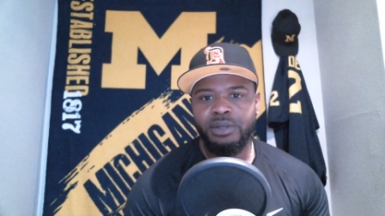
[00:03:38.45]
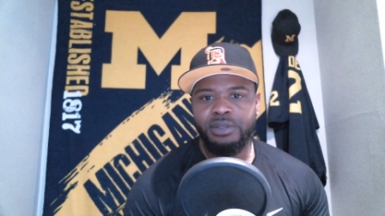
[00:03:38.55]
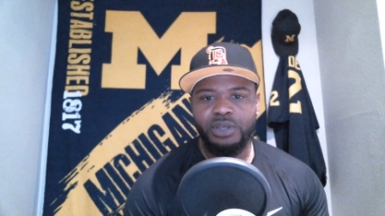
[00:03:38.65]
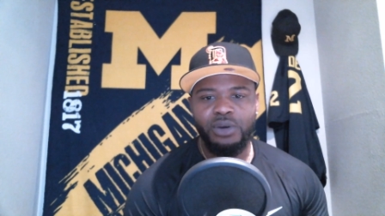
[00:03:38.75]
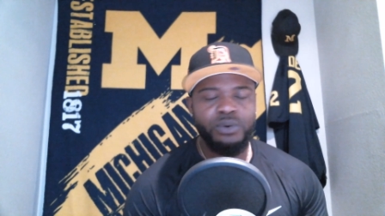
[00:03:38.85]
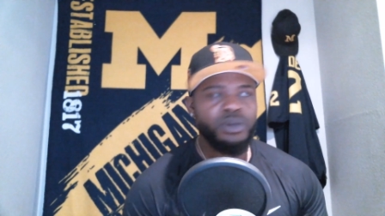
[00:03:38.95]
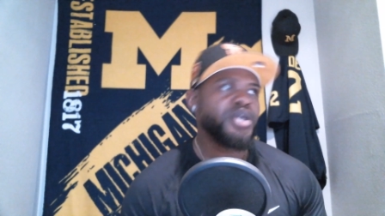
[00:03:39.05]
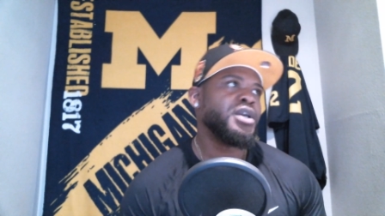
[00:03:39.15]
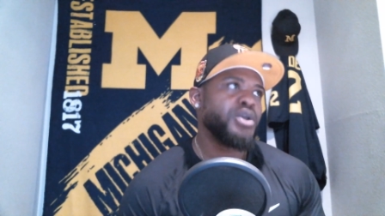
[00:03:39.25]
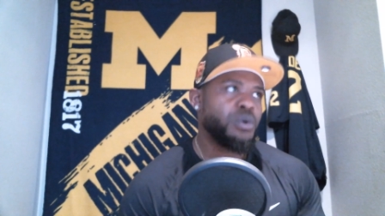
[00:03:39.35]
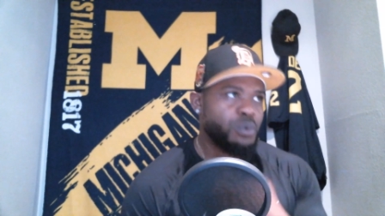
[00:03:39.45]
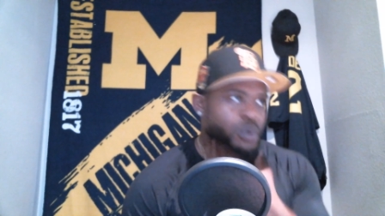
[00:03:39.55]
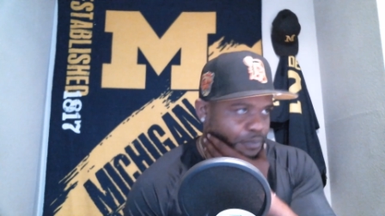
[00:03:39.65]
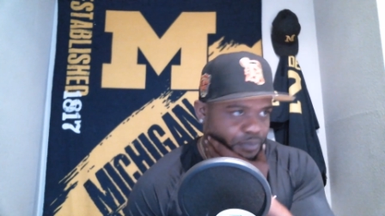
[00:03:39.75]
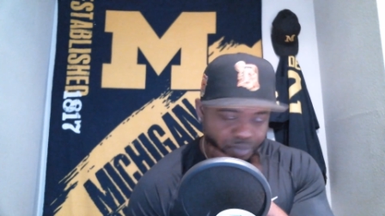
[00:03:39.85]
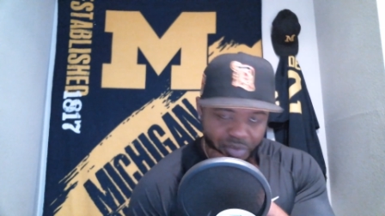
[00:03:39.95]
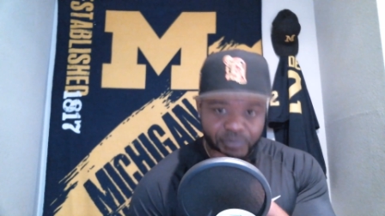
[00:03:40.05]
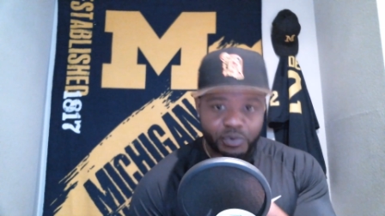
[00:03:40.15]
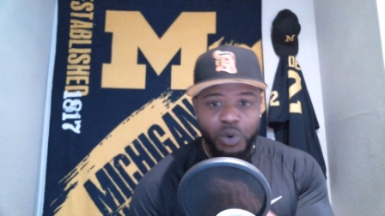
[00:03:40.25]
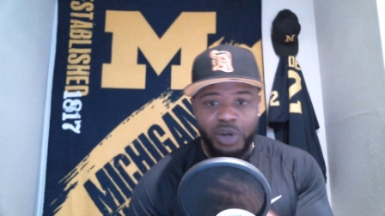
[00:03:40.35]
So if
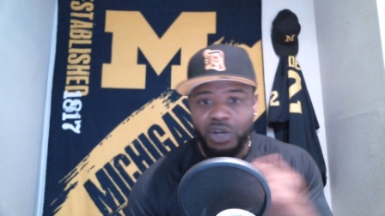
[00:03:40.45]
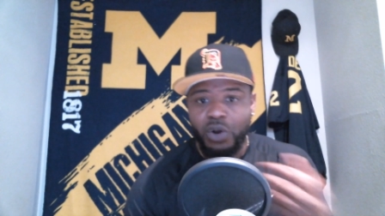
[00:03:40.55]
you want to go